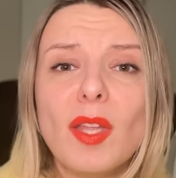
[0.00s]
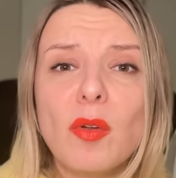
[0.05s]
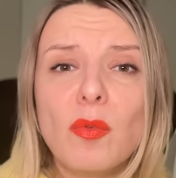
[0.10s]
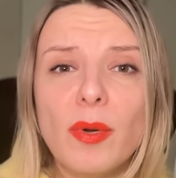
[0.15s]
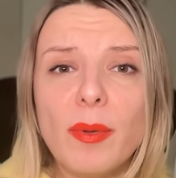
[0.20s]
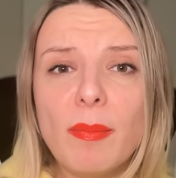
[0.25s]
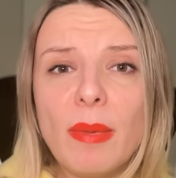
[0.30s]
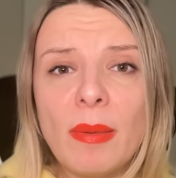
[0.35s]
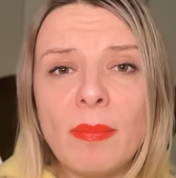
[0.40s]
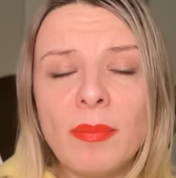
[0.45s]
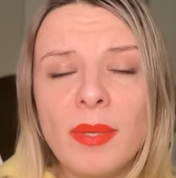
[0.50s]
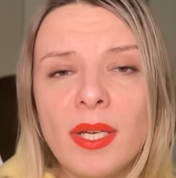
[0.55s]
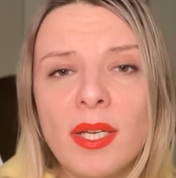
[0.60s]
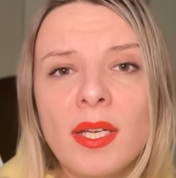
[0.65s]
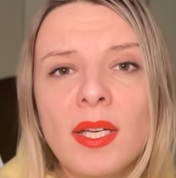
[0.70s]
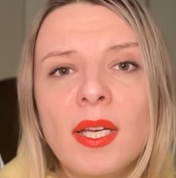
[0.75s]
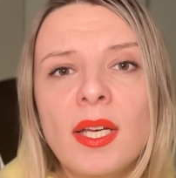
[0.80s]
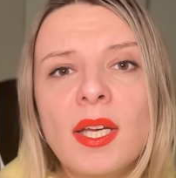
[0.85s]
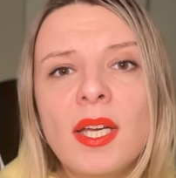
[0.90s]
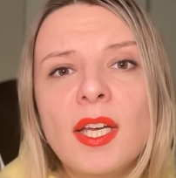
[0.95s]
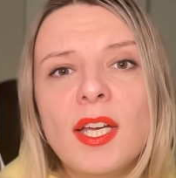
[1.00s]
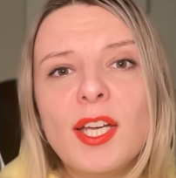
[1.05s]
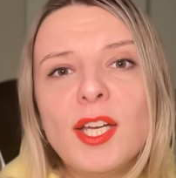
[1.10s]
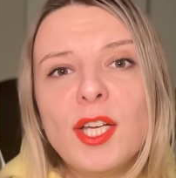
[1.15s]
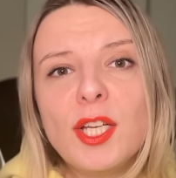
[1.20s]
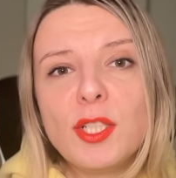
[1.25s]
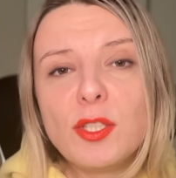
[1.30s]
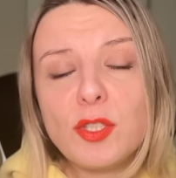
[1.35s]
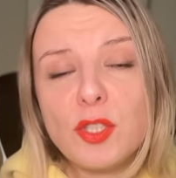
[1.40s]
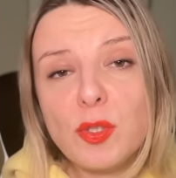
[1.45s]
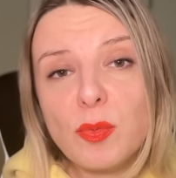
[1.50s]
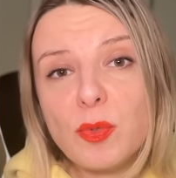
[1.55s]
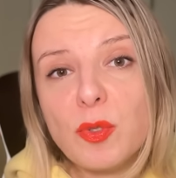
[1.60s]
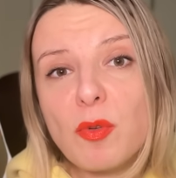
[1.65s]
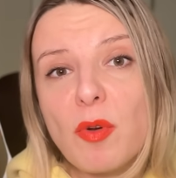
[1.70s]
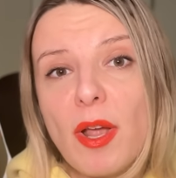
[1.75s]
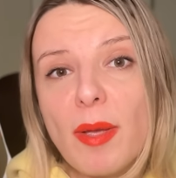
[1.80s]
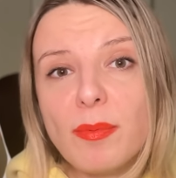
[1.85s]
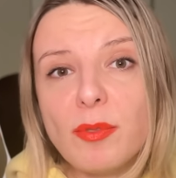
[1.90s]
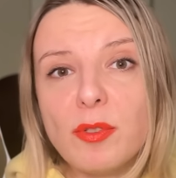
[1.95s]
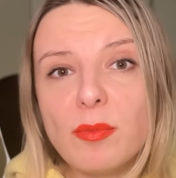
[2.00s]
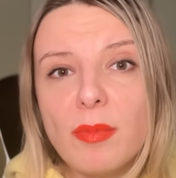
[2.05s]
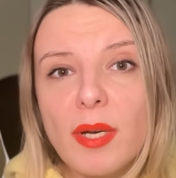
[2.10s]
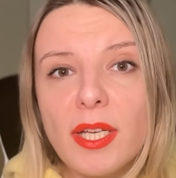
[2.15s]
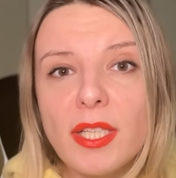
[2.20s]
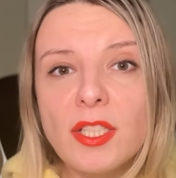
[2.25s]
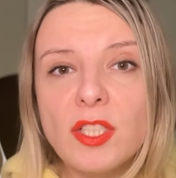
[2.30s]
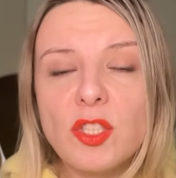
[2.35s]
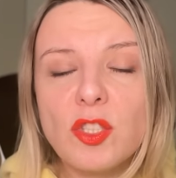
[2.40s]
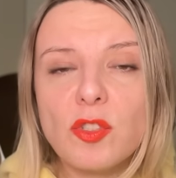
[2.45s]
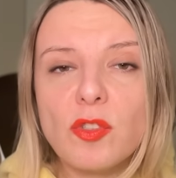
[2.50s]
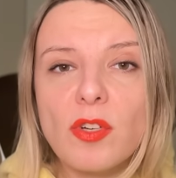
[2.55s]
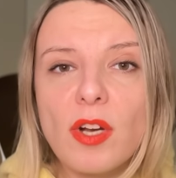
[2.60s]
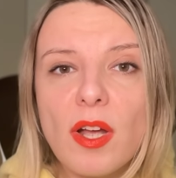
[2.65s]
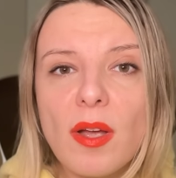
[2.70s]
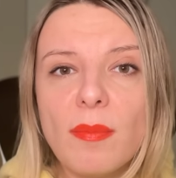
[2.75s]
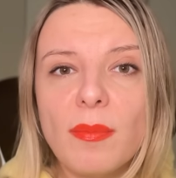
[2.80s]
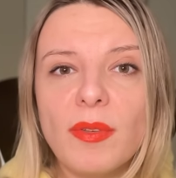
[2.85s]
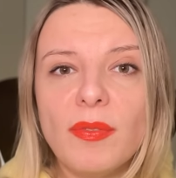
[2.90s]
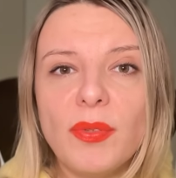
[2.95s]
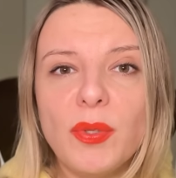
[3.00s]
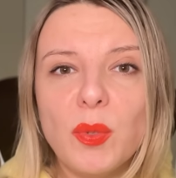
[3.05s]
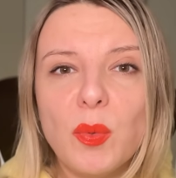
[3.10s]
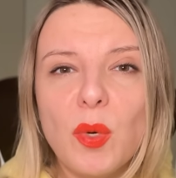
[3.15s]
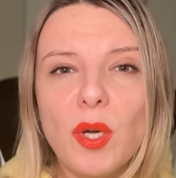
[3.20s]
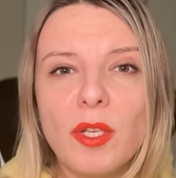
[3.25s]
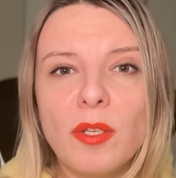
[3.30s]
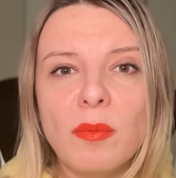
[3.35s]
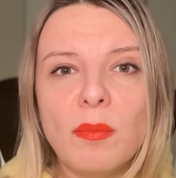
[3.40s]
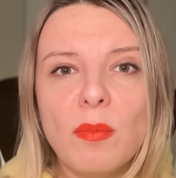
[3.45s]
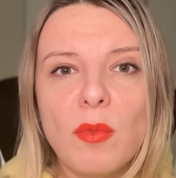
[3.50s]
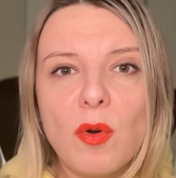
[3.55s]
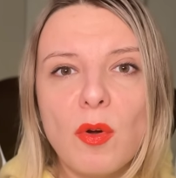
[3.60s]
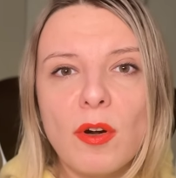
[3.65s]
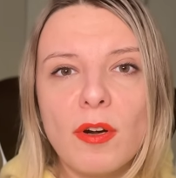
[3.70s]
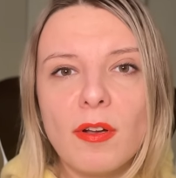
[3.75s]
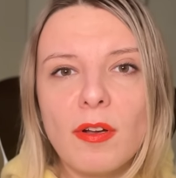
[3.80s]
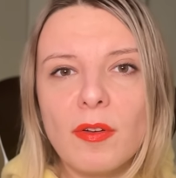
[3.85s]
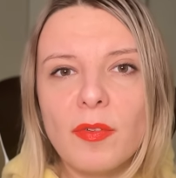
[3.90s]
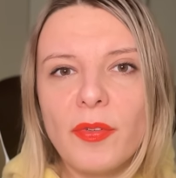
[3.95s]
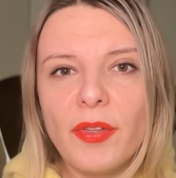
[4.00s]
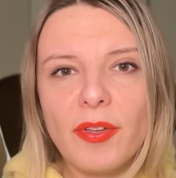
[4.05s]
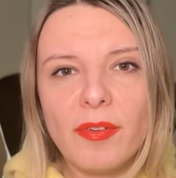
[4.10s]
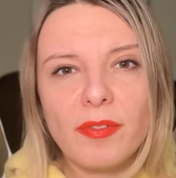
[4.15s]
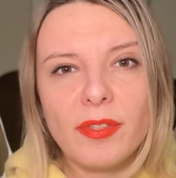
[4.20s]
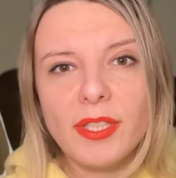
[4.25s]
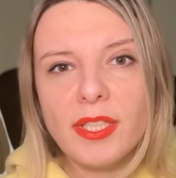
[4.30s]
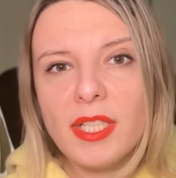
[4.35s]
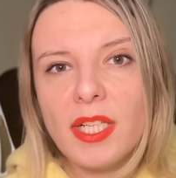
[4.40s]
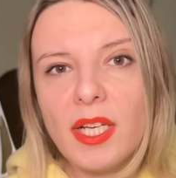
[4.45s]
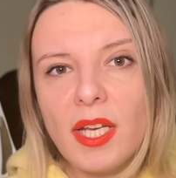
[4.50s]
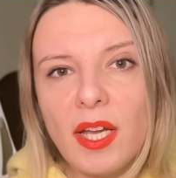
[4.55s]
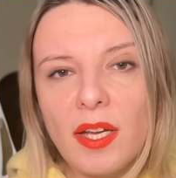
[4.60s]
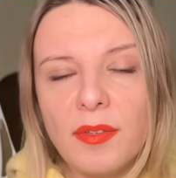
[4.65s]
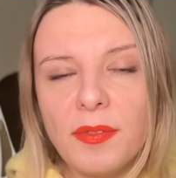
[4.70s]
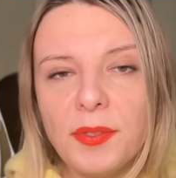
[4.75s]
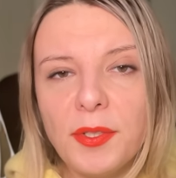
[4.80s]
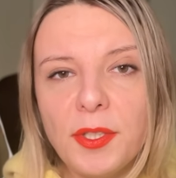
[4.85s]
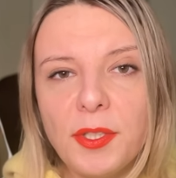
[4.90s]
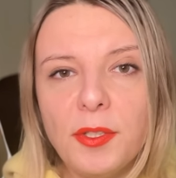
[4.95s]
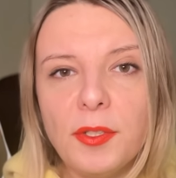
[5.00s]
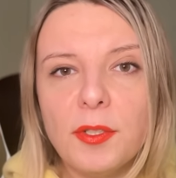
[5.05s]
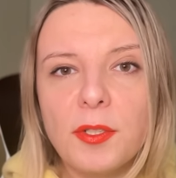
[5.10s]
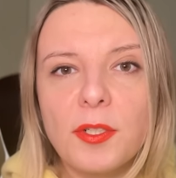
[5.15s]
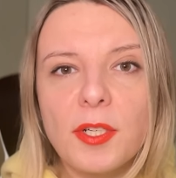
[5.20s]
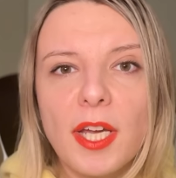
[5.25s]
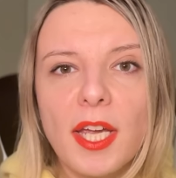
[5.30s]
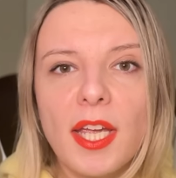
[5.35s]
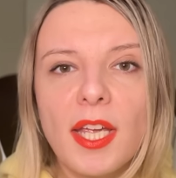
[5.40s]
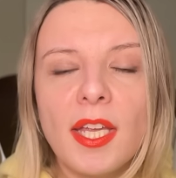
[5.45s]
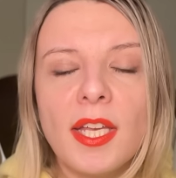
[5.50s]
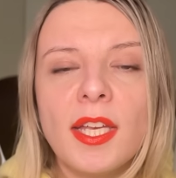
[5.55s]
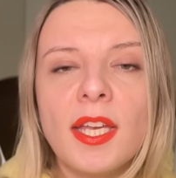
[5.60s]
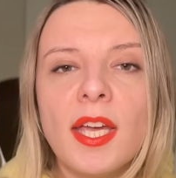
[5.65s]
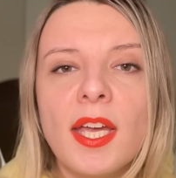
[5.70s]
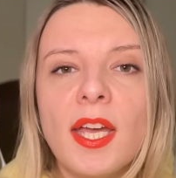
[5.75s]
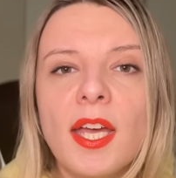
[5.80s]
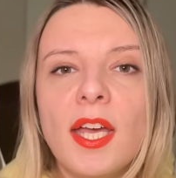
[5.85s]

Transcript: remember to subscribe to my Instagram if you want more of everyday life in Ukraine.